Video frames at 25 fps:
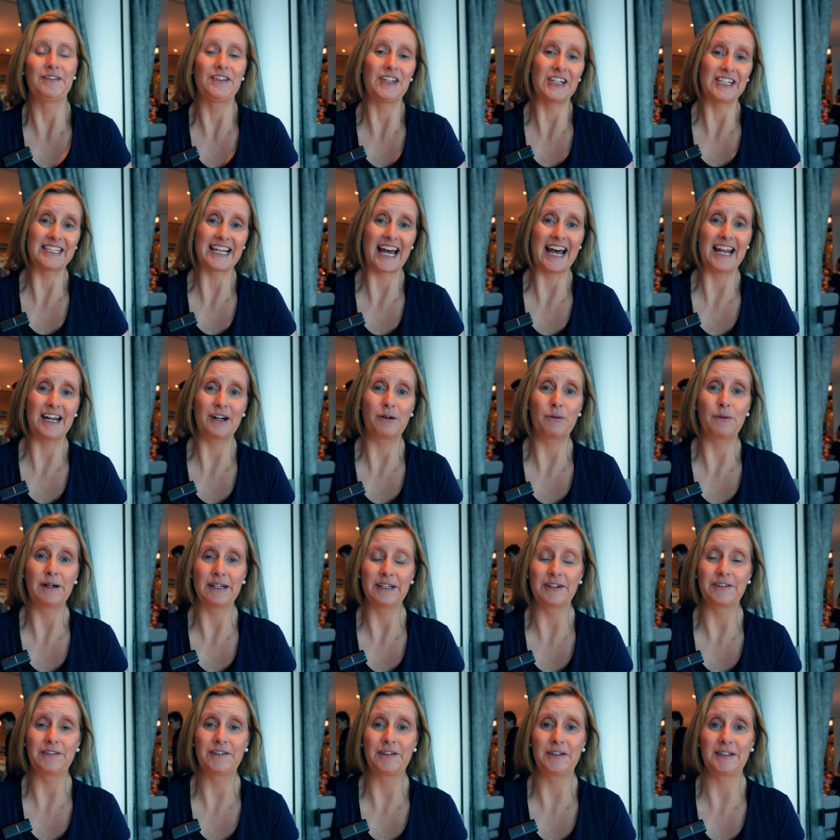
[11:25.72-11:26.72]
So we've just had a
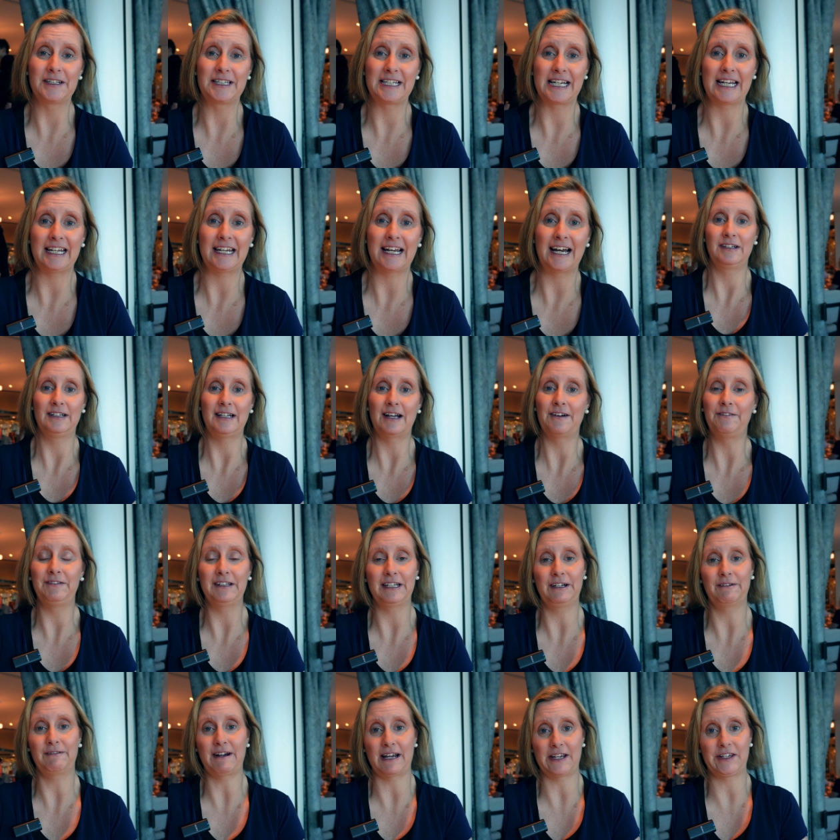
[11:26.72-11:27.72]
wonderful, a
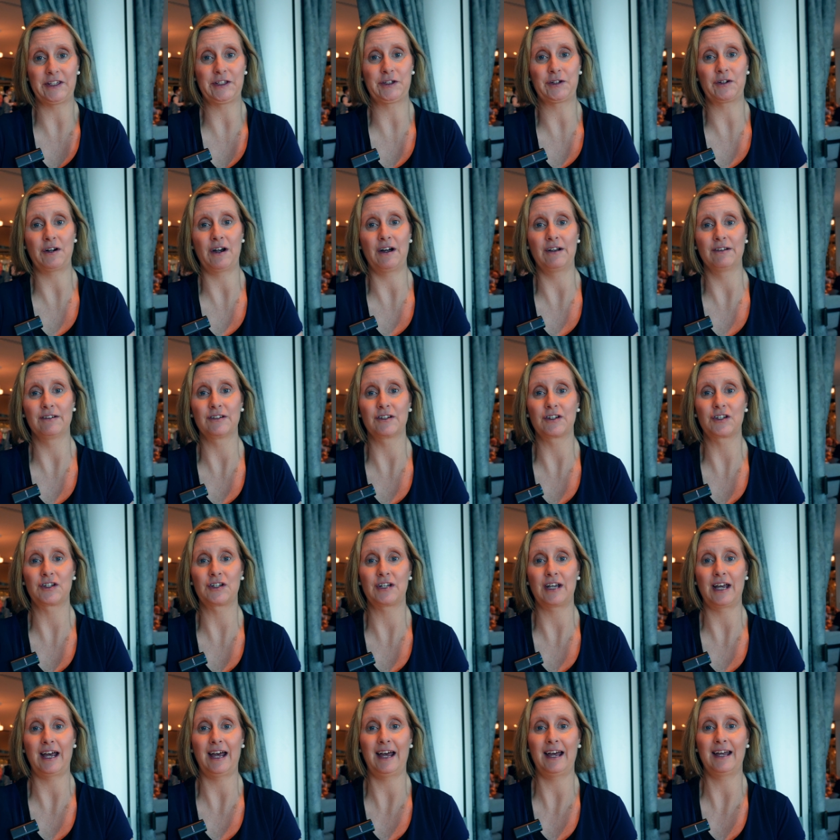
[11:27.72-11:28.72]
lovely
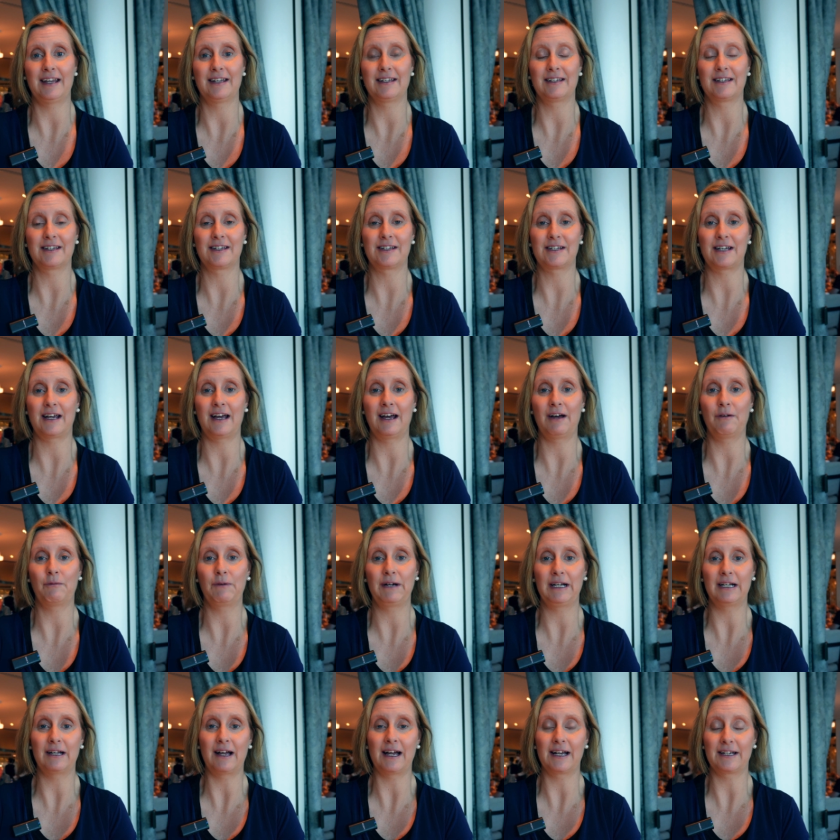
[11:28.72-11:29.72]
restaurant, and uh,
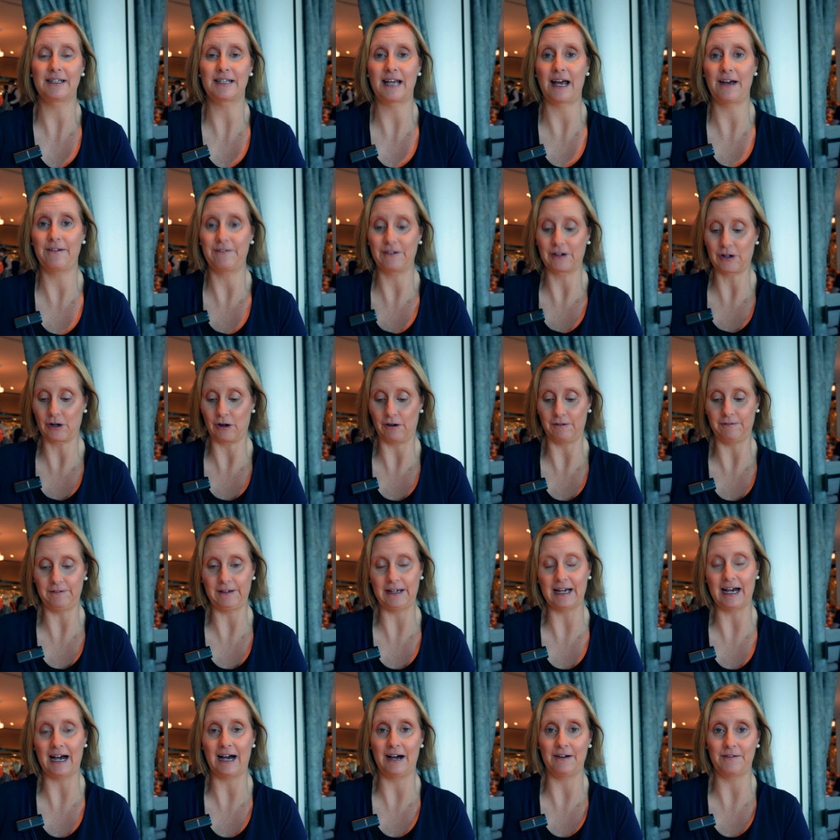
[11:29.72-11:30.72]
we like to have a
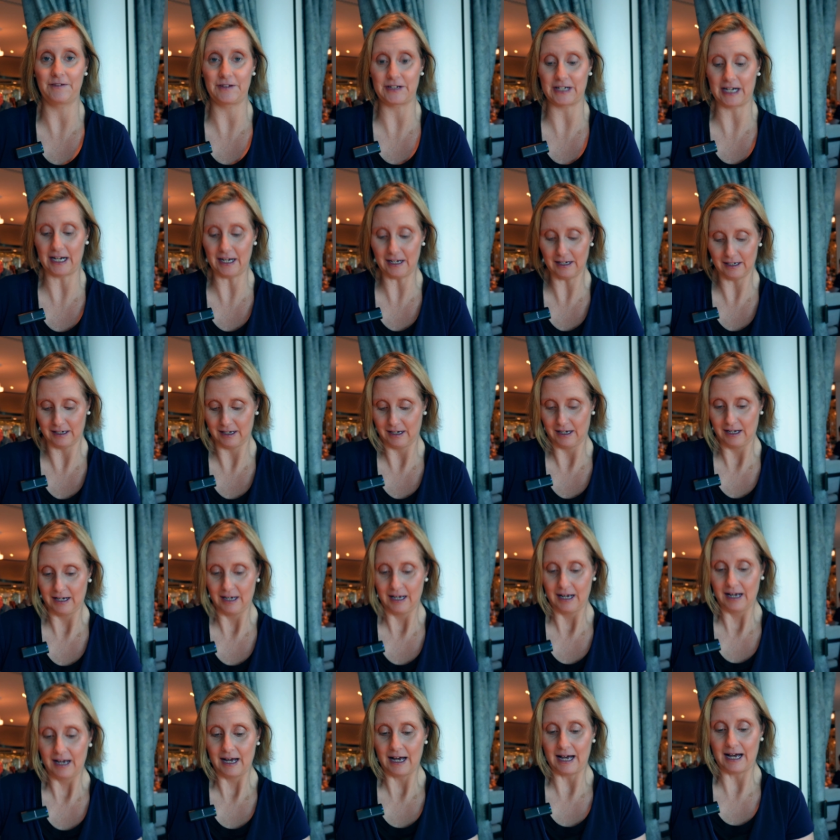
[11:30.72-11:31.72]
coffee after.
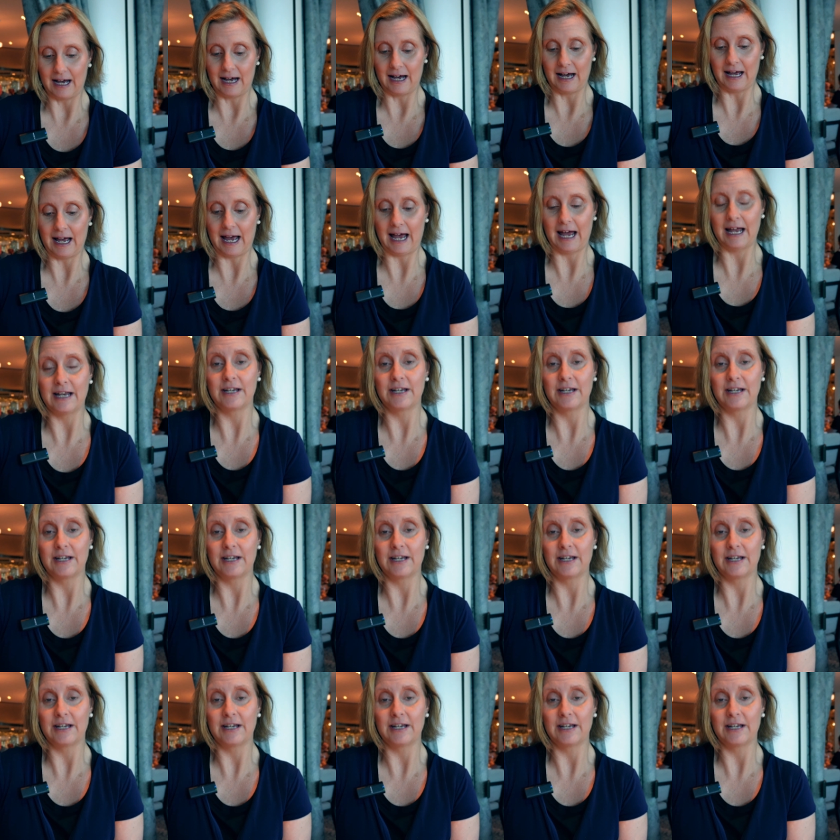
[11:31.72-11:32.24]
Uh,